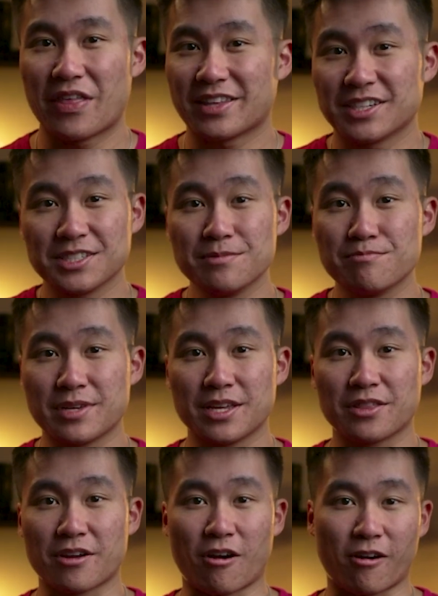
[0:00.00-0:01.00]
that doesn't
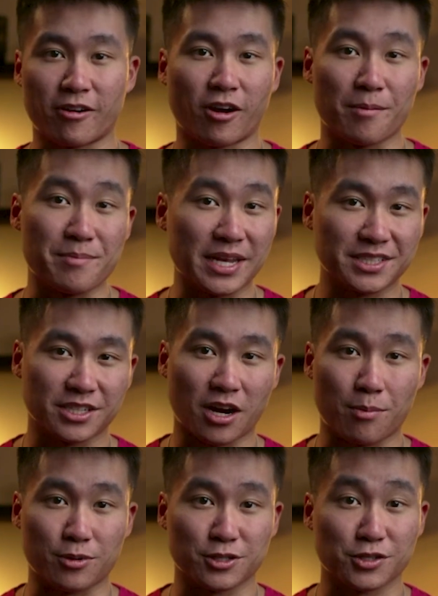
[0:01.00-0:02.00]
mean there aren't amazing
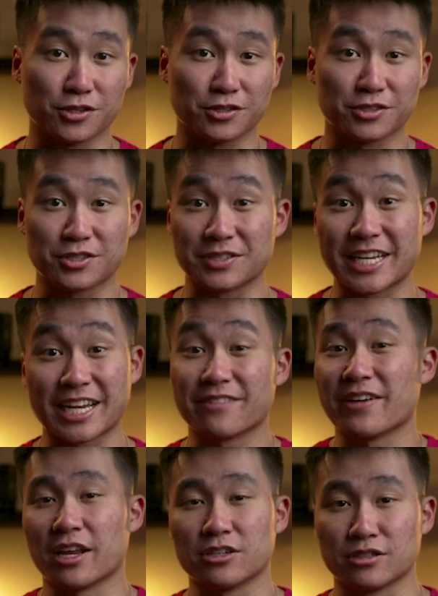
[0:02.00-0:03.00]
opportunities to take
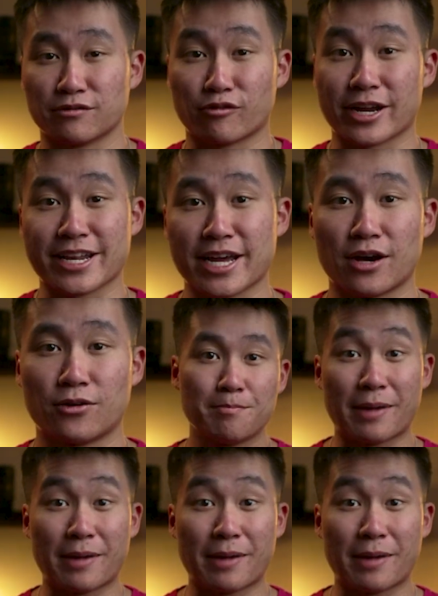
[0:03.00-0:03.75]
advantage of right now.